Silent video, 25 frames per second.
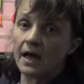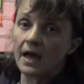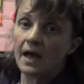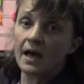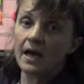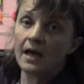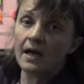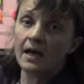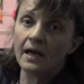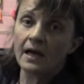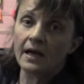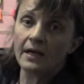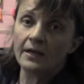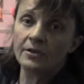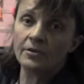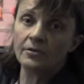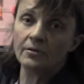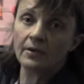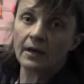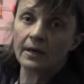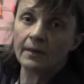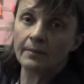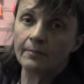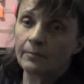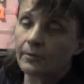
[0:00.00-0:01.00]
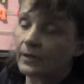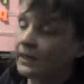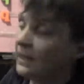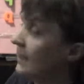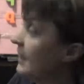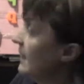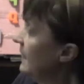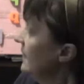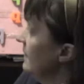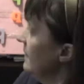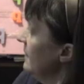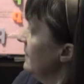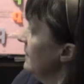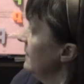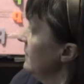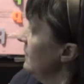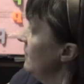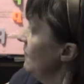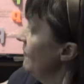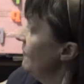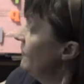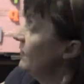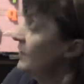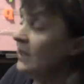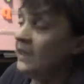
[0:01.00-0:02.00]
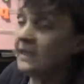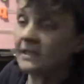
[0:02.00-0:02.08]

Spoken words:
under umbrella, f